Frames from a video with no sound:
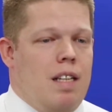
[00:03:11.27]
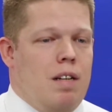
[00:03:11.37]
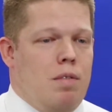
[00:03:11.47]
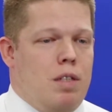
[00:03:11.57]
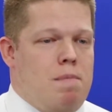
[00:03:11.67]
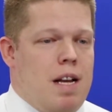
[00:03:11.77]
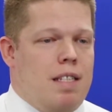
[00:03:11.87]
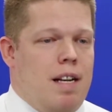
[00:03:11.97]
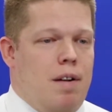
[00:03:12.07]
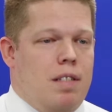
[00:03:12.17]
the
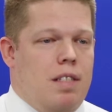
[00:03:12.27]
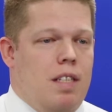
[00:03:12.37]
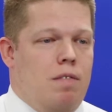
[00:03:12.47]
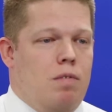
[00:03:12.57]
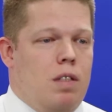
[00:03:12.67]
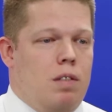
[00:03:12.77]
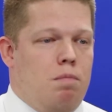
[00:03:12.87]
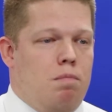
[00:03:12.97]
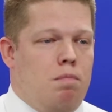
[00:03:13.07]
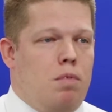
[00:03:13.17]
response that I received
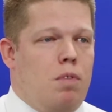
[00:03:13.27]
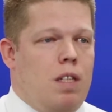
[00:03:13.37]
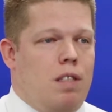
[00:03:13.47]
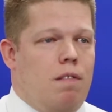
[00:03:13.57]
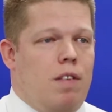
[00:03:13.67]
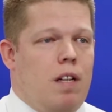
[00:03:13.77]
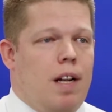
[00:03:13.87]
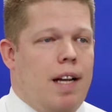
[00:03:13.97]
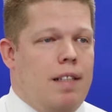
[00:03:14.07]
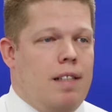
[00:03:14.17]
was pretty
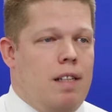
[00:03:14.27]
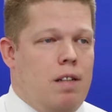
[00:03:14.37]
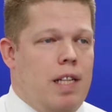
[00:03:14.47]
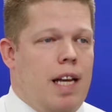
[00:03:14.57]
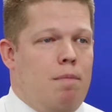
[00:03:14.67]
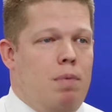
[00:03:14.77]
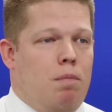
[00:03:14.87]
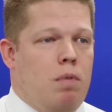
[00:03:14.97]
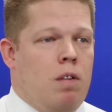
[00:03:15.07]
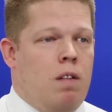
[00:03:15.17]
severe. I literally had
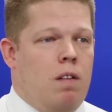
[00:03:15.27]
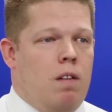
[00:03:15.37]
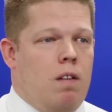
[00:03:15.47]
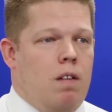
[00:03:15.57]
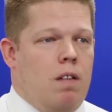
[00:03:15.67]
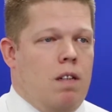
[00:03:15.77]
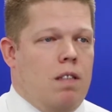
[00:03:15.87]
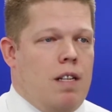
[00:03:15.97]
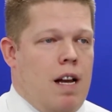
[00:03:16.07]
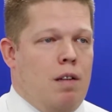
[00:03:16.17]
people
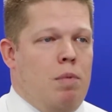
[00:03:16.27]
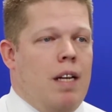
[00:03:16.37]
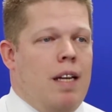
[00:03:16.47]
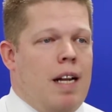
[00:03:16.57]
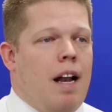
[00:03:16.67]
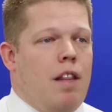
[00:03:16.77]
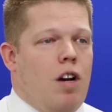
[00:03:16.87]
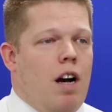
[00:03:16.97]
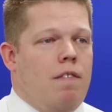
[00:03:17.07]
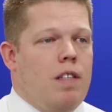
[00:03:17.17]
telling me to get out of
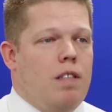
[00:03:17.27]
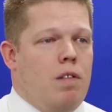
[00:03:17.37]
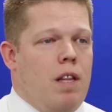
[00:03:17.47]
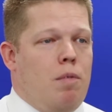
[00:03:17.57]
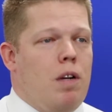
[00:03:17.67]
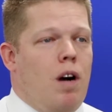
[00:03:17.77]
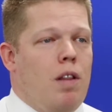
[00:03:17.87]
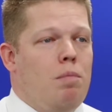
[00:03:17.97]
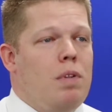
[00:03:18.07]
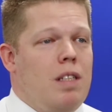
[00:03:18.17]
the office or they would
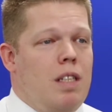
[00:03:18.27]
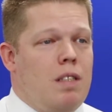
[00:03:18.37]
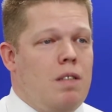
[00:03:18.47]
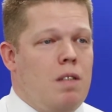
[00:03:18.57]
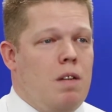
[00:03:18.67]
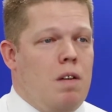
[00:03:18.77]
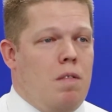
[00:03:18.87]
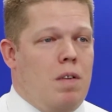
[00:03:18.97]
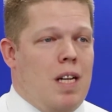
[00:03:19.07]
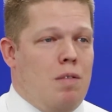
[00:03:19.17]
call the police.
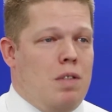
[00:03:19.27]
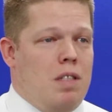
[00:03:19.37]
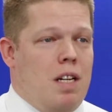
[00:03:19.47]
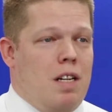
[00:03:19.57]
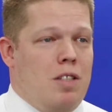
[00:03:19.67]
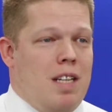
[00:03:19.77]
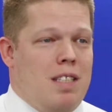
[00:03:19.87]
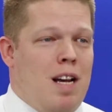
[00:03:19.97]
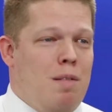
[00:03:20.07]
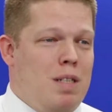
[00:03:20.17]
And I was there
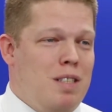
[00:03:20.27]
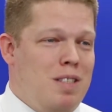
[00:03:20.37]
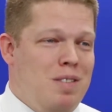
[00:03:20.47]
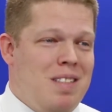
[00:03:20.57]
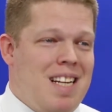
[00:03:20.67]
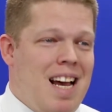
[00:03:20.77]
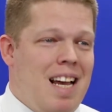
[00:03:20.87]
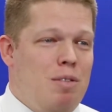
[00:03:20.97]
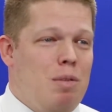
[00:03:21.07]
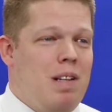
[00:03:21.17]
dressed up in a suit and
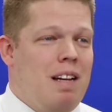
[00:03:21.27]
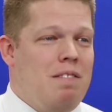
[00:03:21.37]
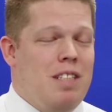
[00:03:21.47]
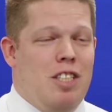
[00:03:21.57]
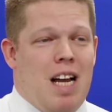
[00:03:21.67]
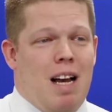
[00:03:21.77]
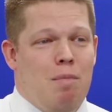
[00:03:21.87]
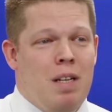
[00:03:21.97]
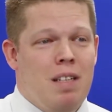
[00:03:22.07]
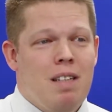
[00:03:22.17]
tie to apply for a
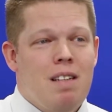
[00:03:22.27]
job